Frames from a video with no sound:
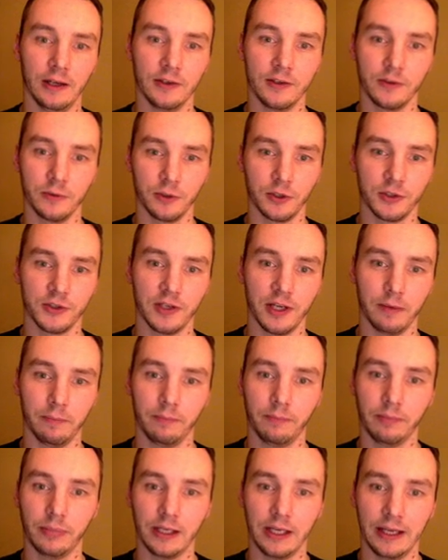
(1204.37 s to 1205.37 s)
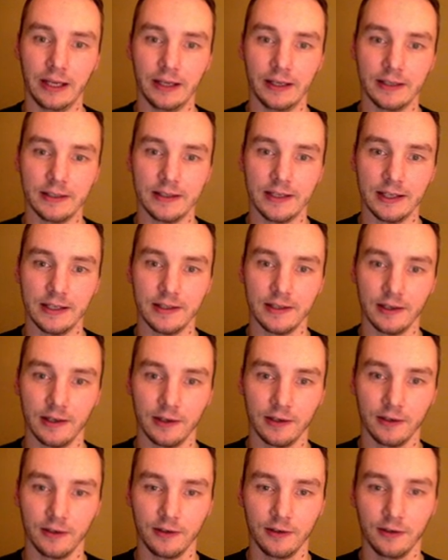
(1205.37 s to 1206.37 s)
So we'll just say player data.
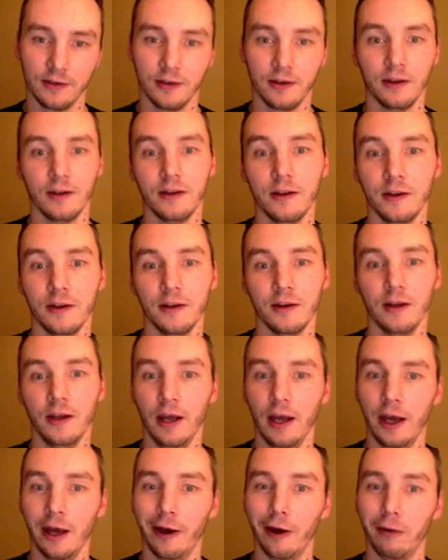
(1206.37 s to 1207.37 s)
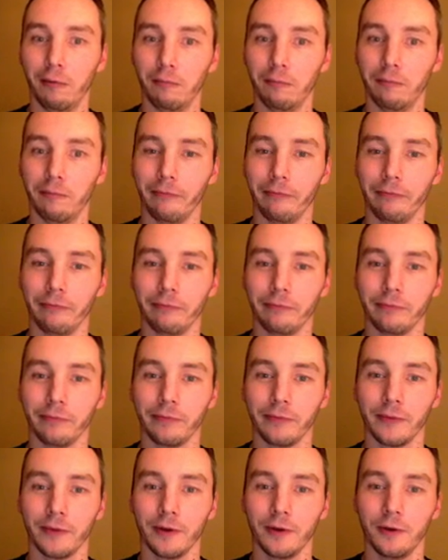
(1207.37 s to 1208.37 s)
Um,
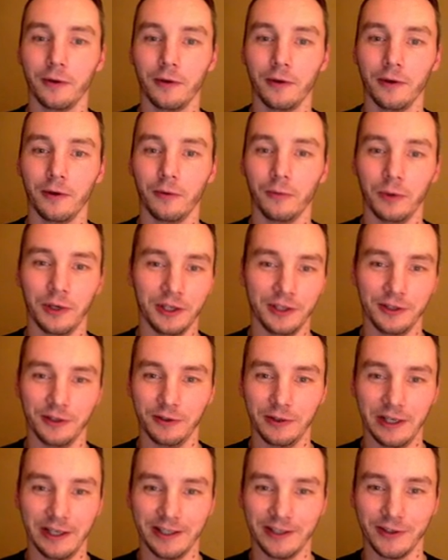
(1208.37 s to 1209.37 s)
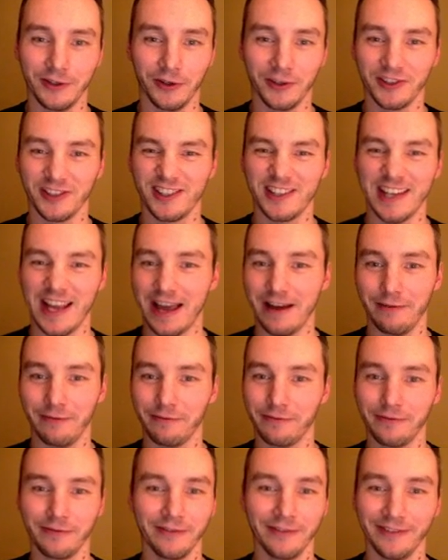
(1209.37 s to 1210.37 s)
you could do like .sav.
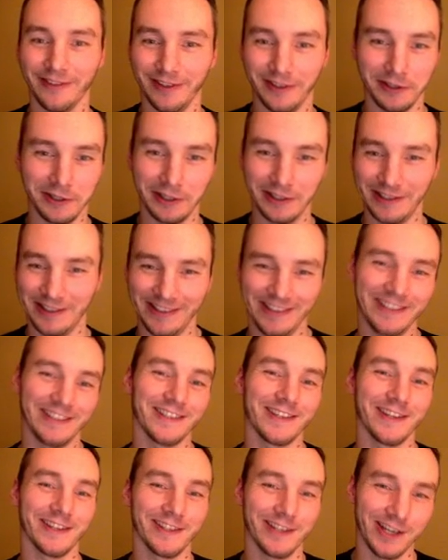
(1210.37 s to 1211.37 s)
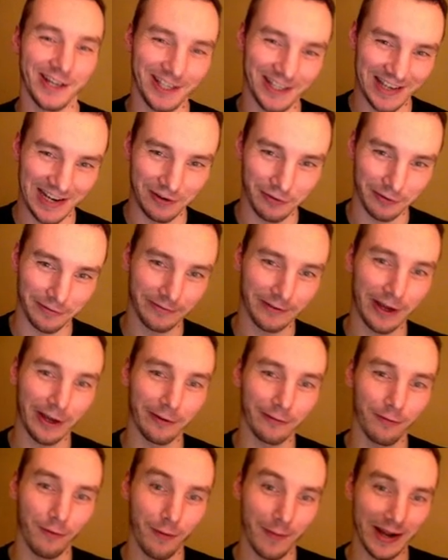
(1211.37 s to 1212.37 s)
You can. The dirty secret of file
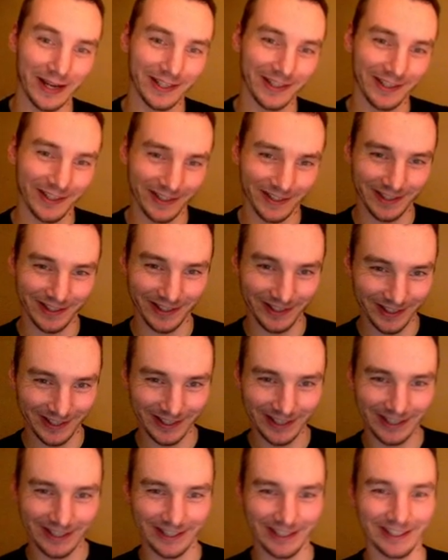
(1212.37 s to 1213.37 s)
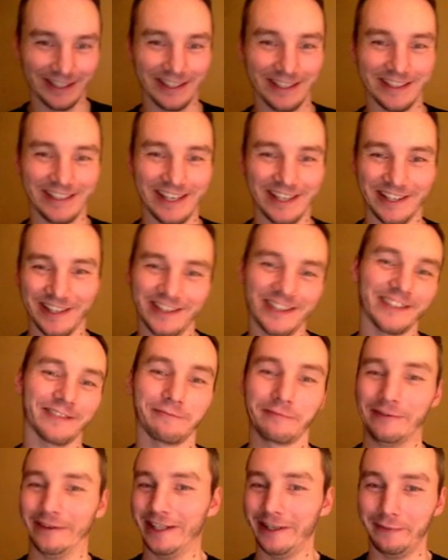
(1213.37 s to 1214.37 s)
formats is that like the extension doesn't
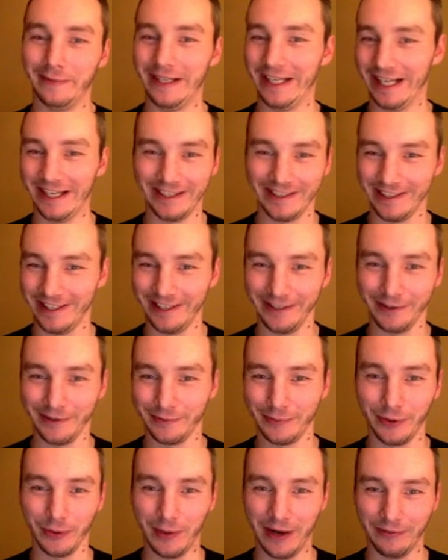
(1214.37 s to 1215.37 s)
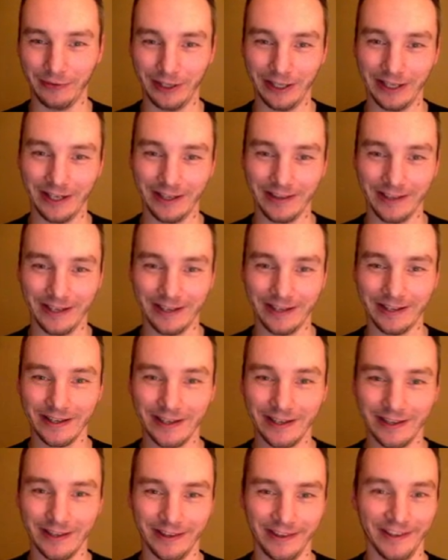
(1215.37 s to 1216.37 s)
really mean anything. You can put whatever you like there.
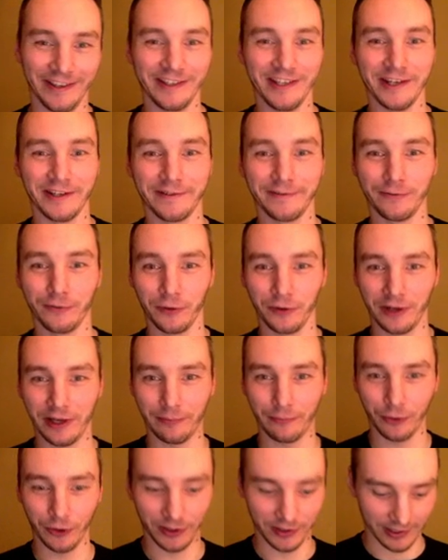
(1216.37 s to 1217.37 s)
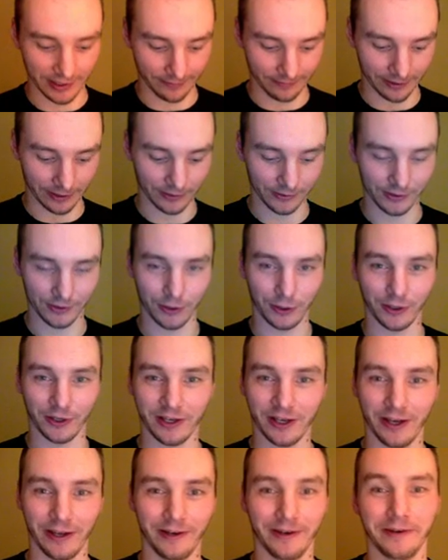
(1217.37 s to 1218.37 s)
The extension for the Gunpoint save files are
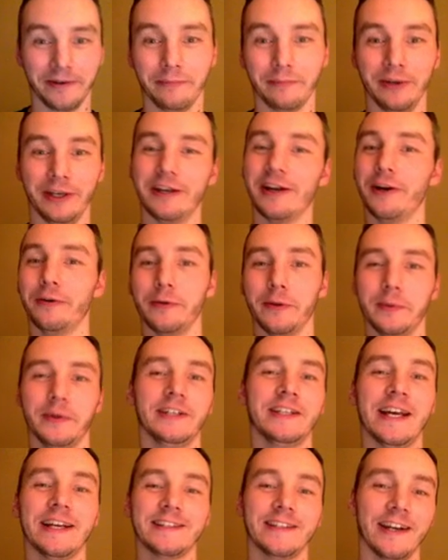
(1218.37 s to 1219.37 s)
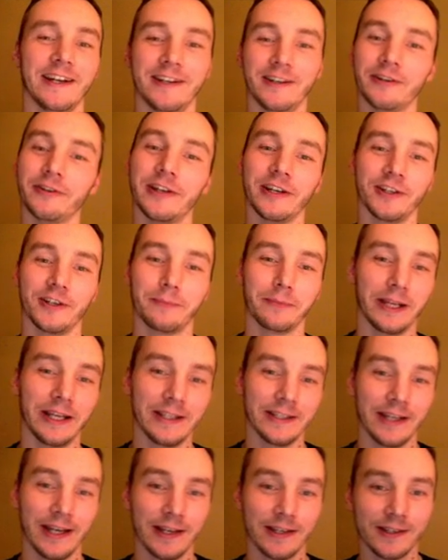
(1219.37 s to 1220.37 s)
.gun, but you can open them in a text editor and they're just plain
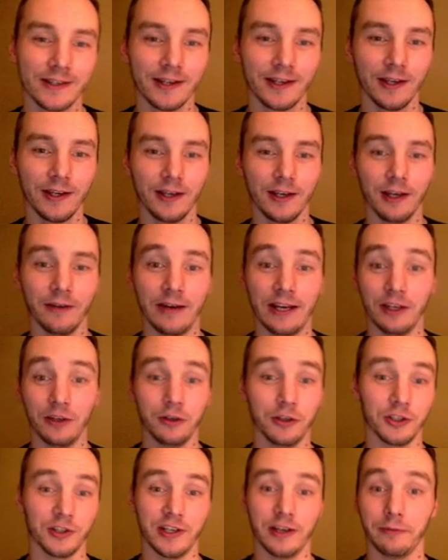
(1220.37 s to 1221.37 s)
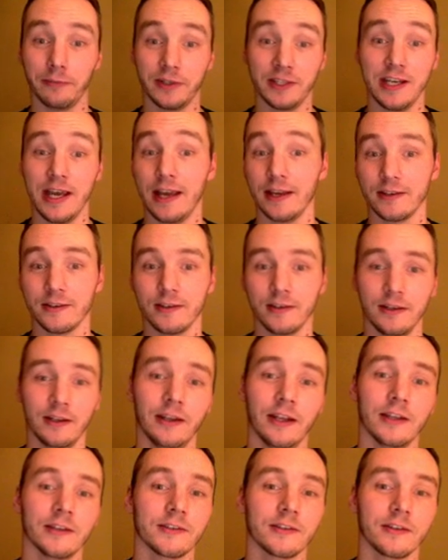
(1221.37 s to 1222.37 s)
text. In fact, you could just save them as text, and
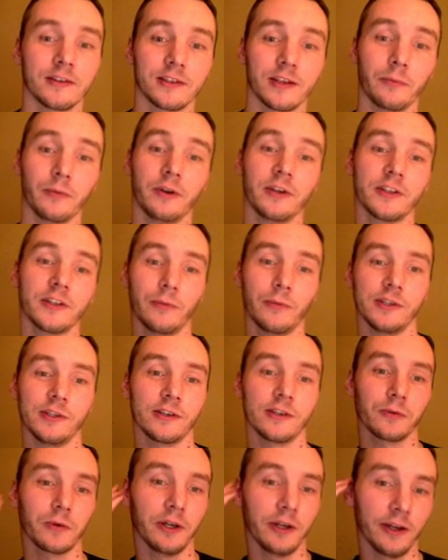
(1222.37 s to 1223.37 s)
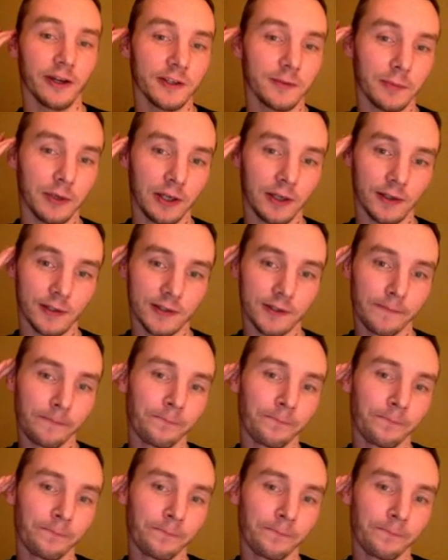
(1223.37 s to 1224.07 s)
that's some, in some ways that's quite nice because